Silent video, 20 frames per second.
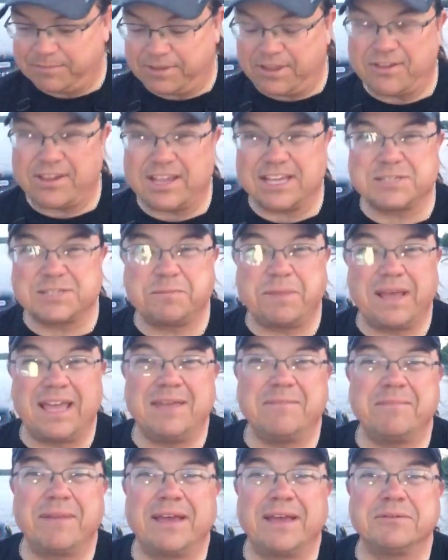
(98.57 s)
and go catch
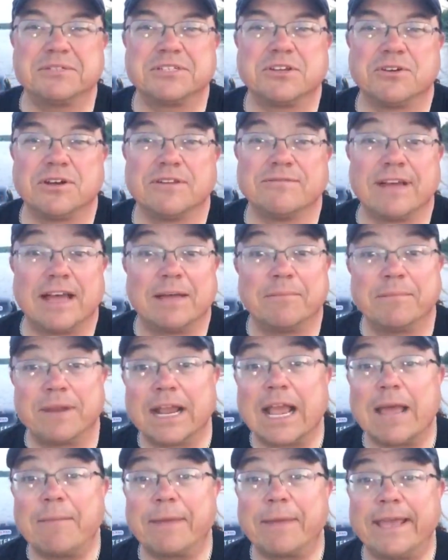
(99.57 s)
bait. Bait was hard to find, but I
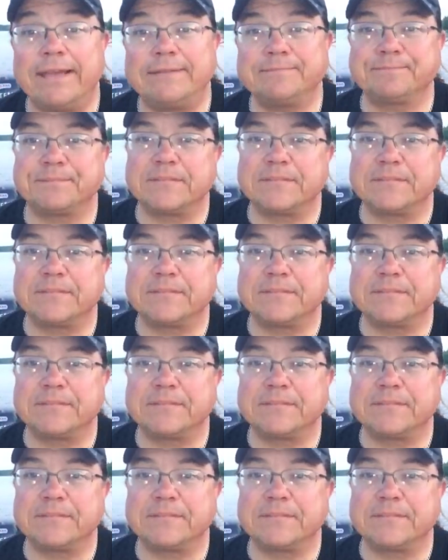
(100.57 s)
got bait.